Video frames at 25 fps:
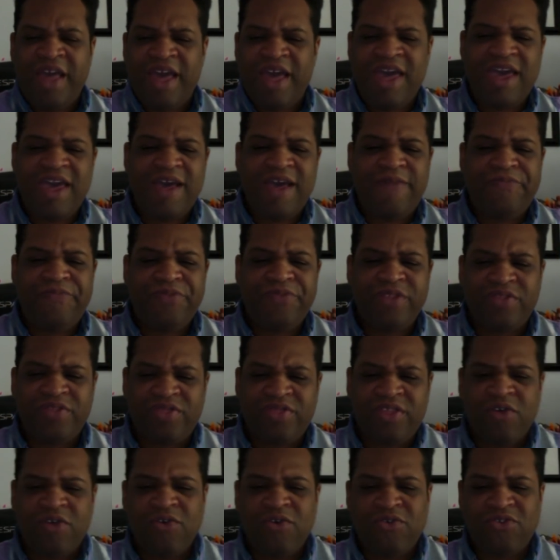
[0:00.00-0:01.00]
And
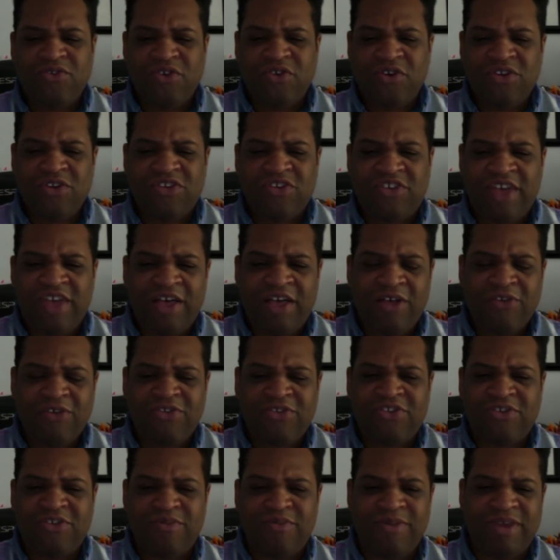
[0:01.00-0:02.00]
those are
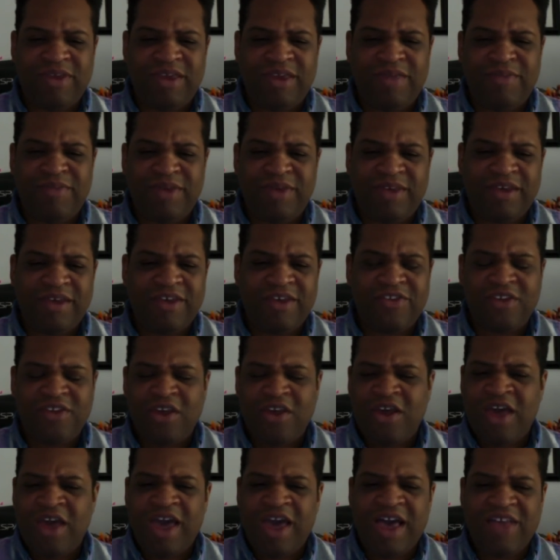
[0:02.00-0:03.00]
tells to me, because
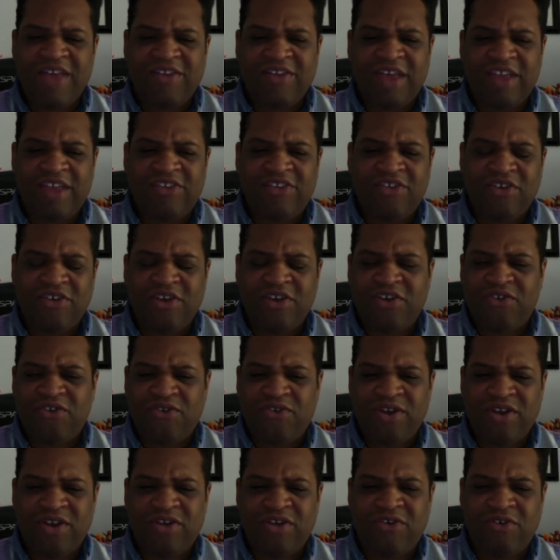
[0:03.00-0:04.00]
as I took a
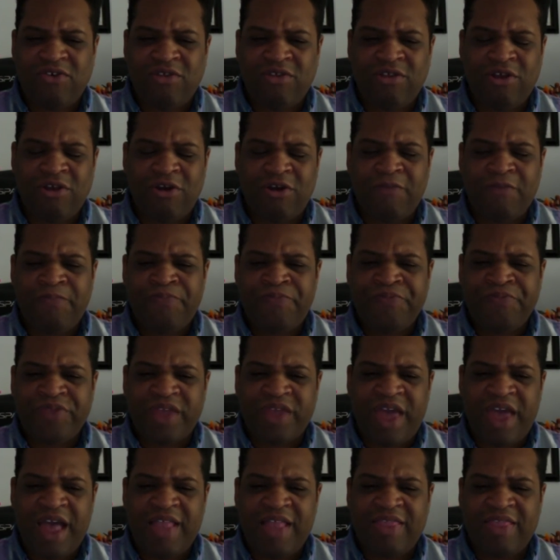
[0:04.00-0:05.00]
critical look
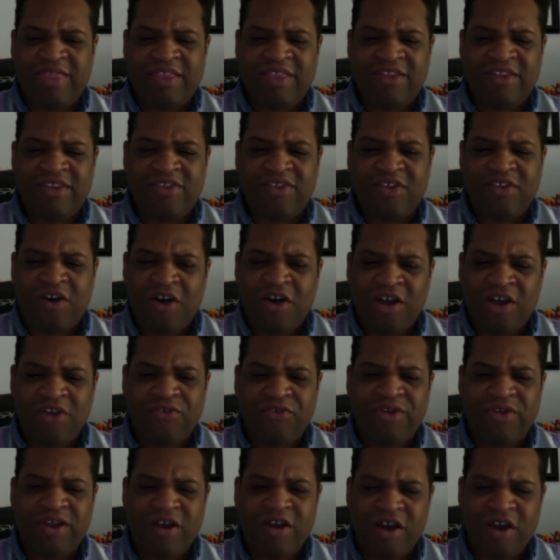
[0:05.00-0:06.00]
at this
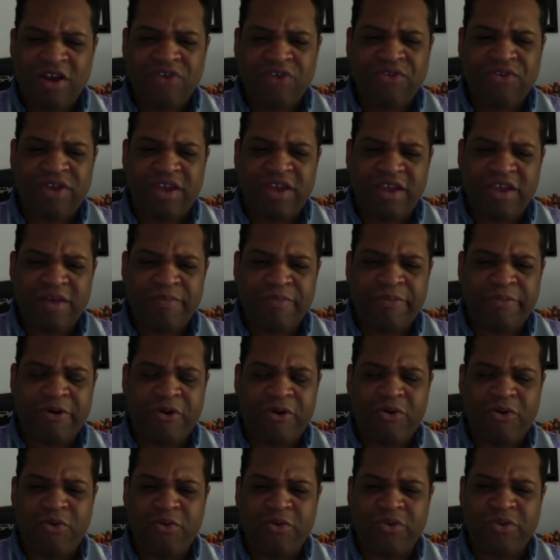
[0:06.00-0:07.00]
hungry, hungry hippo
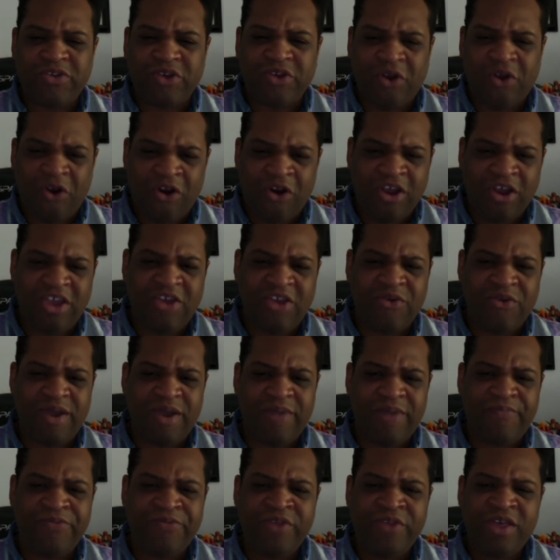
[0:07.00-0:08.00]
who was
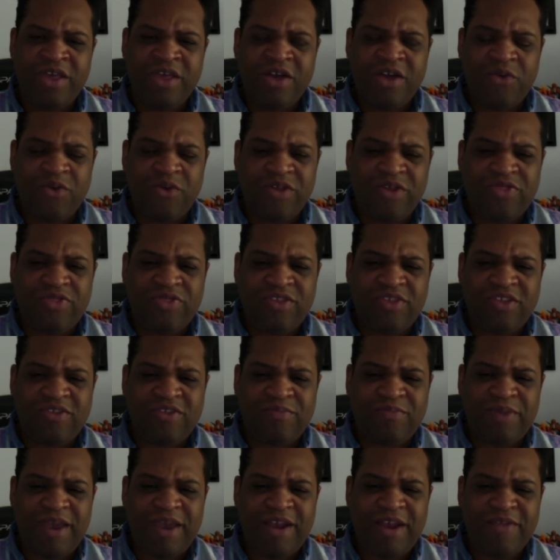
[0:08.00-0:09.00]
arguing with this
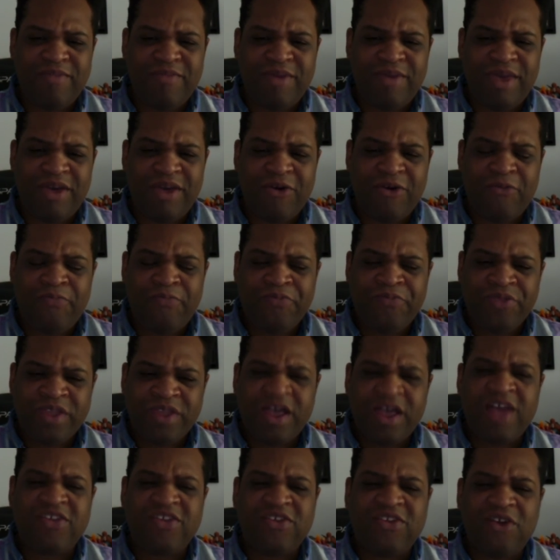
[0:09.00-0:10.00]
beta male,
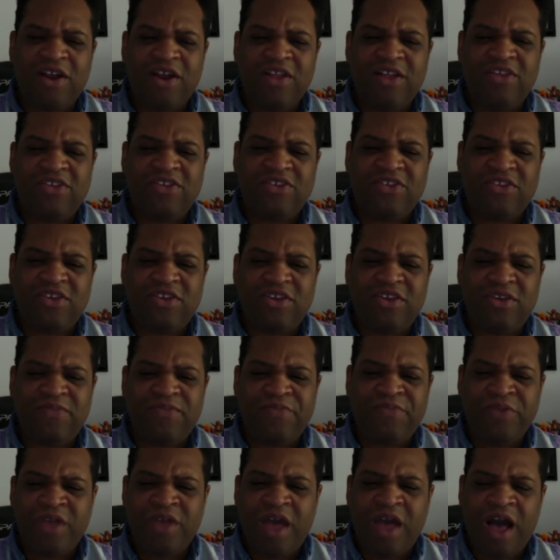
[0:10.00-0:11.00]
I started to see
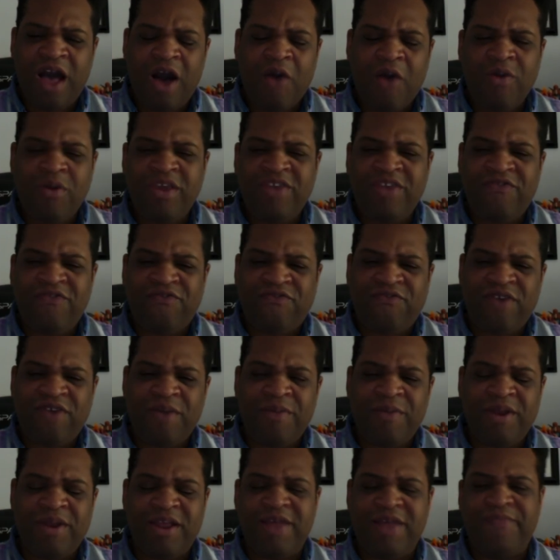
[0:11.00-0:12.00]
how
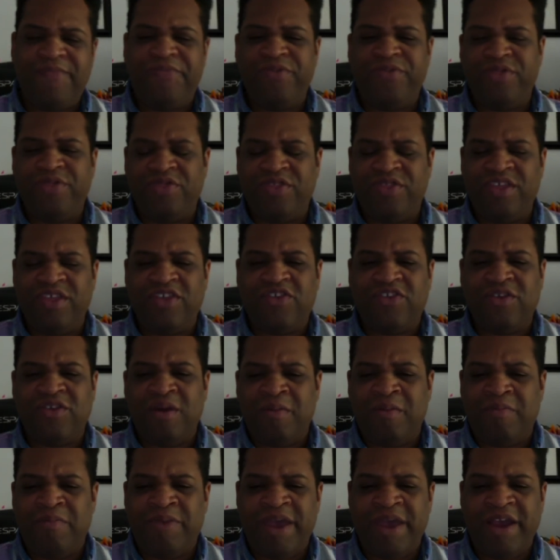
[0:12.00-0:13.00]
effeminate this
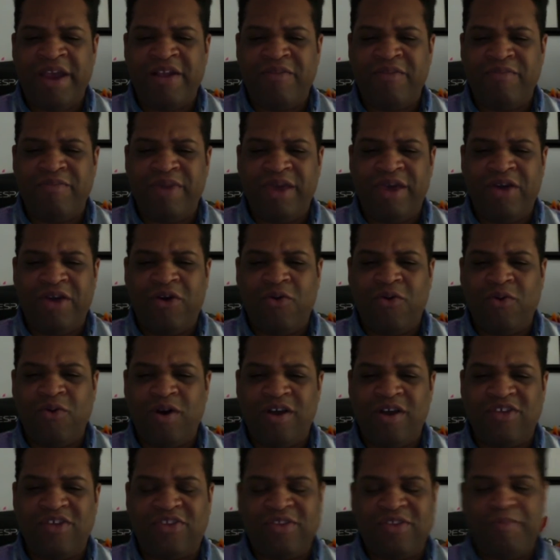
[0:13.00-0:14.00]
beta male
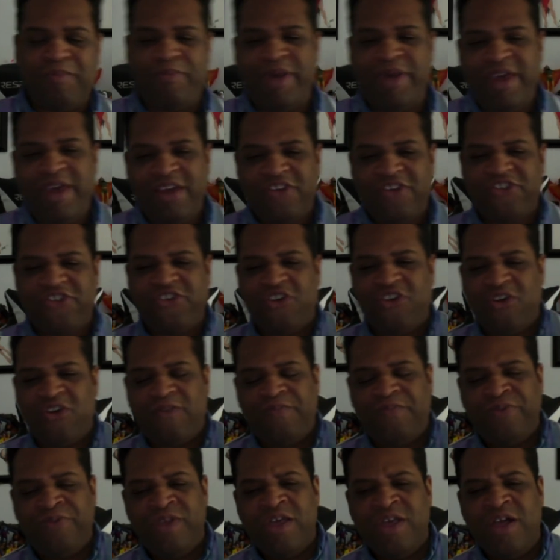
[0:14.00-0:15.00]
was. The pink
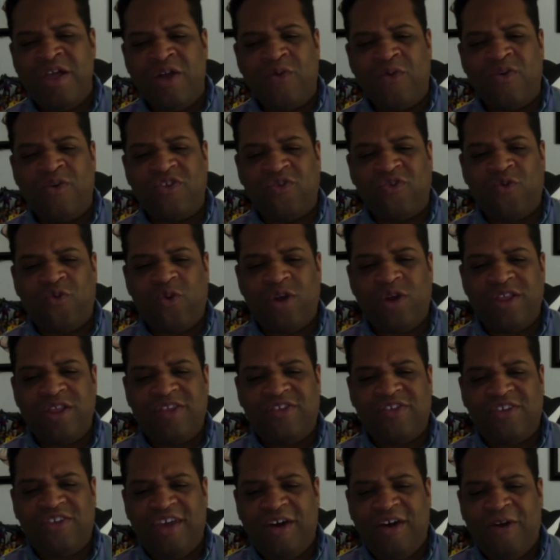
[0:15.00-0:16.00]
shirt was one
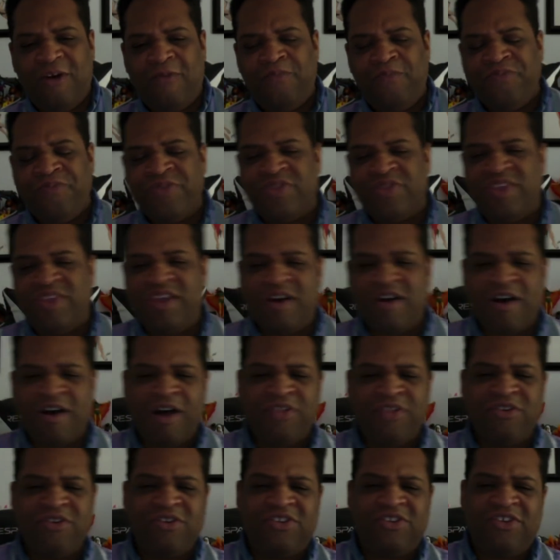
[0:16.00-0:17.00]
tell. The
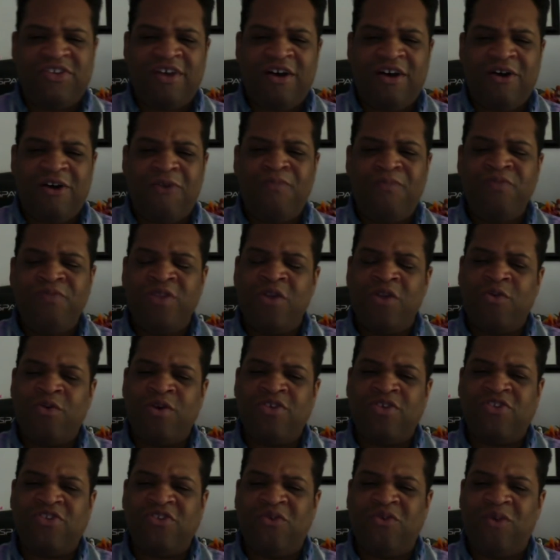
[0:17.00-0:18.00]
other tell
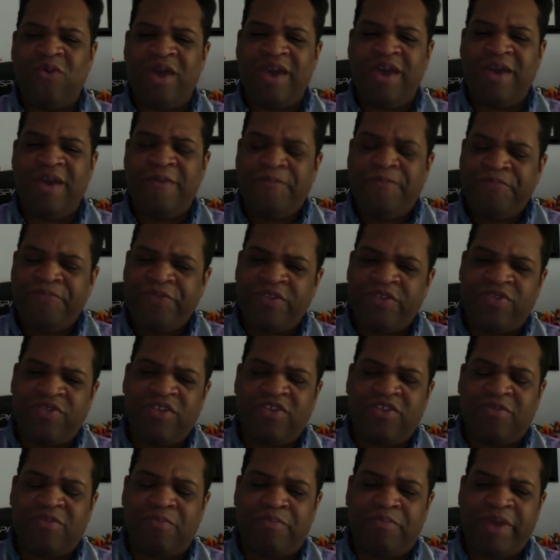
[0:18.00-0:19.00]
was the way
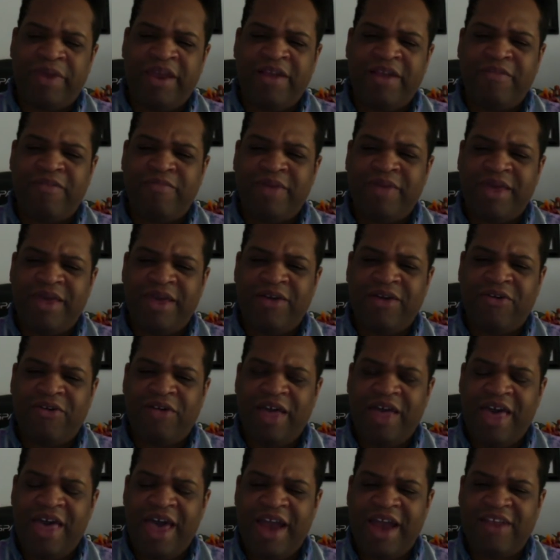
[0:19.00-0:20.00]
this beta
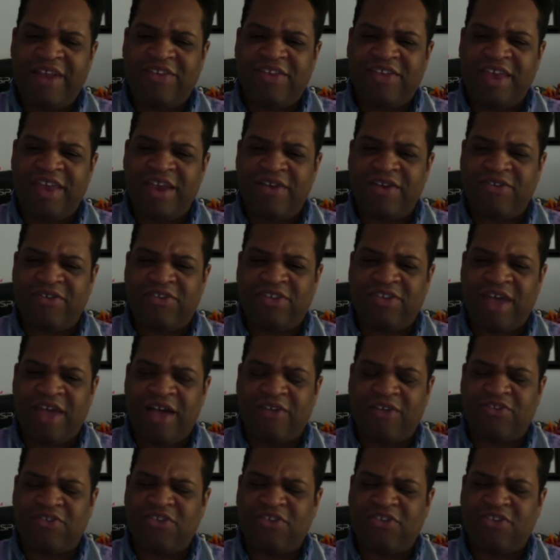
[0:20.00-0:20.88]
male had his hairstyle.